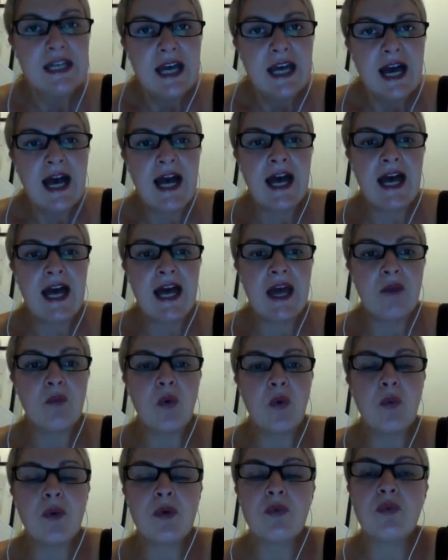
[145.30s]
And
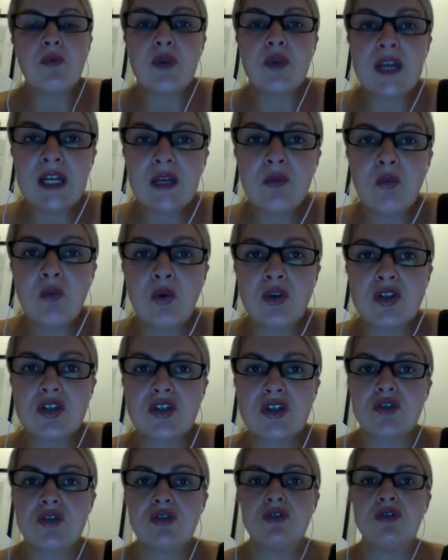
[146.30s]
what we really want
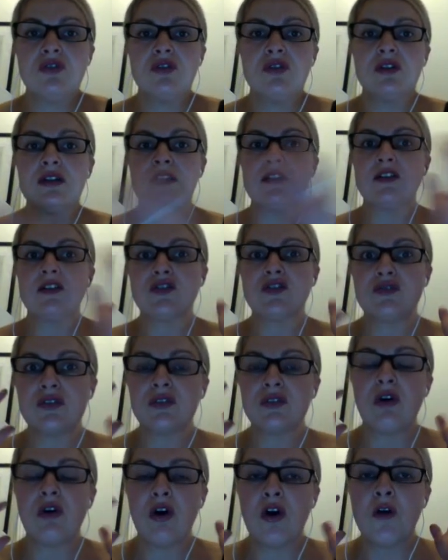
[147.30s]
to
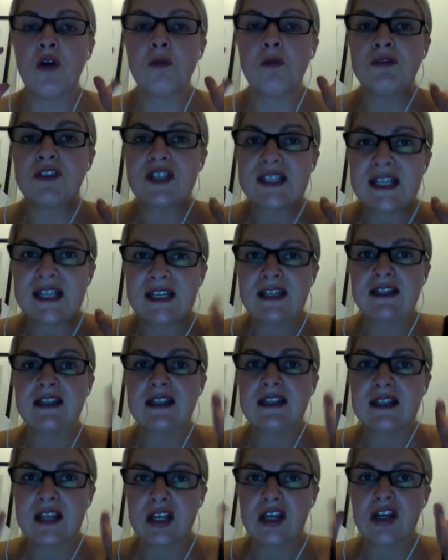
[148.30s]
drill home, if there's
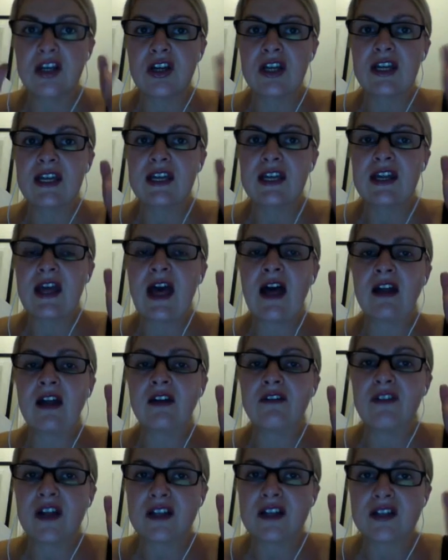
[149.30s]
anything that you're going to get out
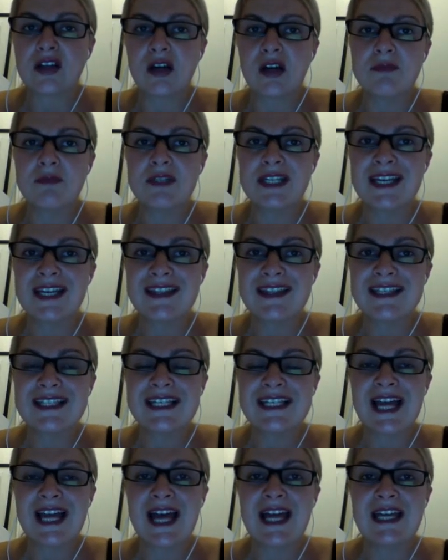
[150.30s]
of our time together
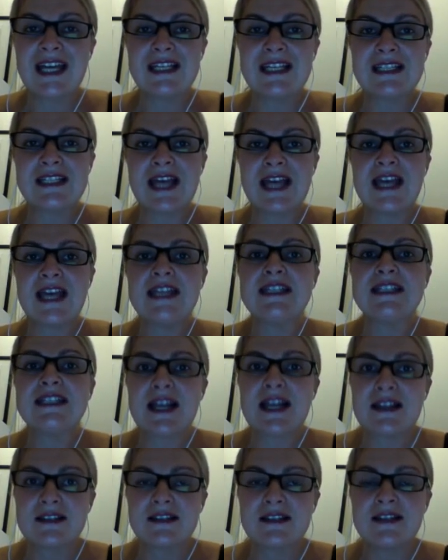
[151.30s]
today, is that it
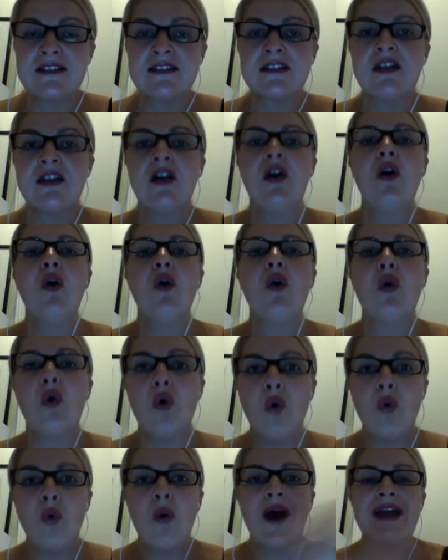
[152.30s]
doesn't
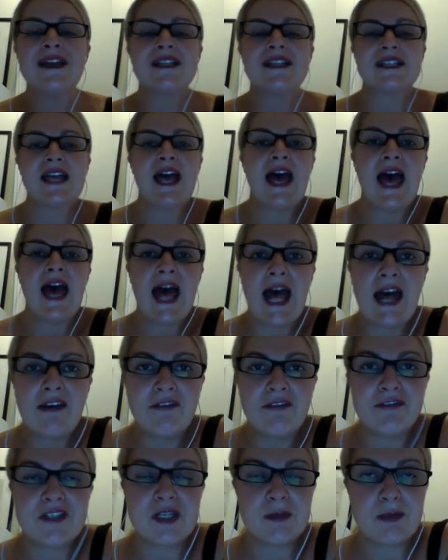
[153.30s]
always
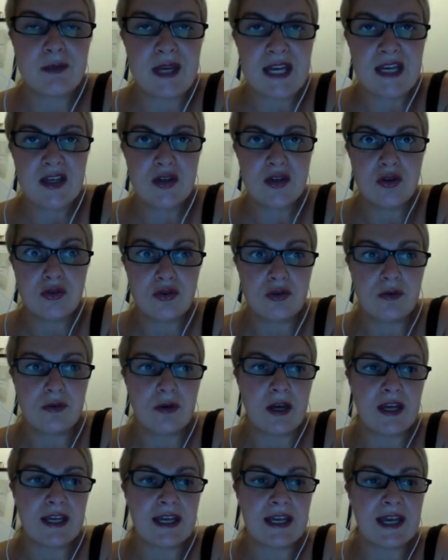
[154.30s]
have to be you,
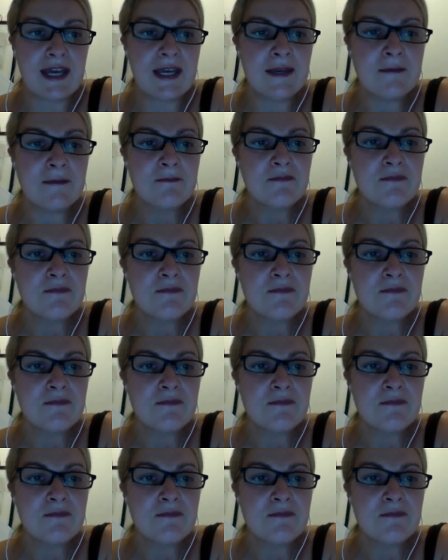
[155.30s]
okay?